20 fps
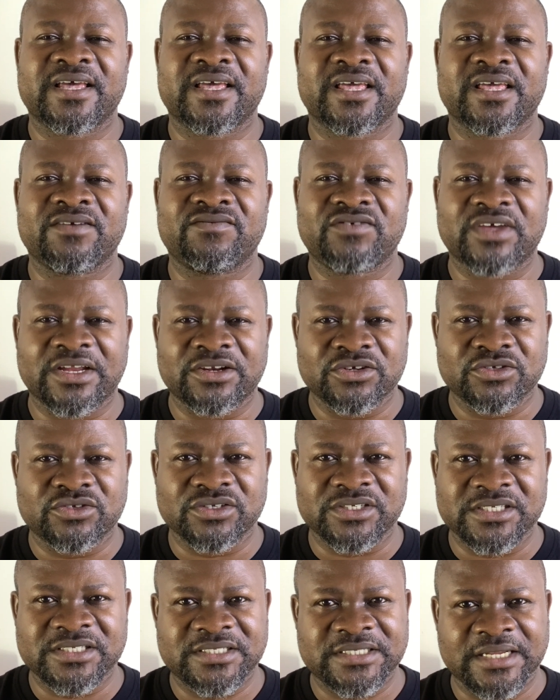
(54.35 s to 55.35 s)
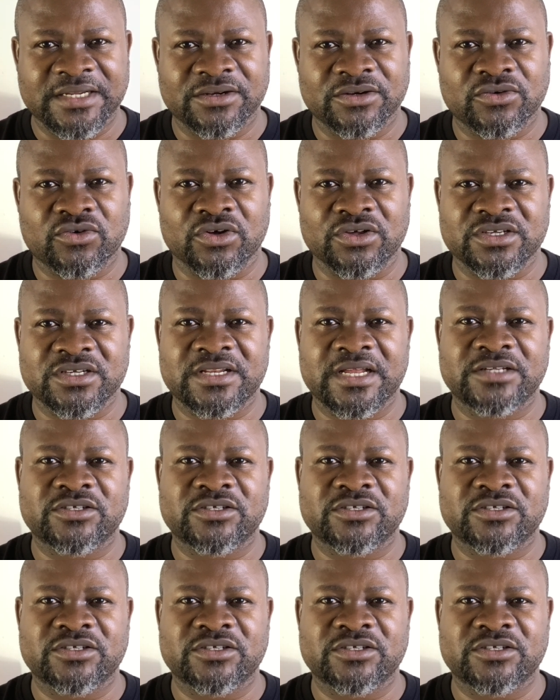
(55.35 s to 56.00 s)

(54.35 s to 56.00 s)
if you are new to this channel consider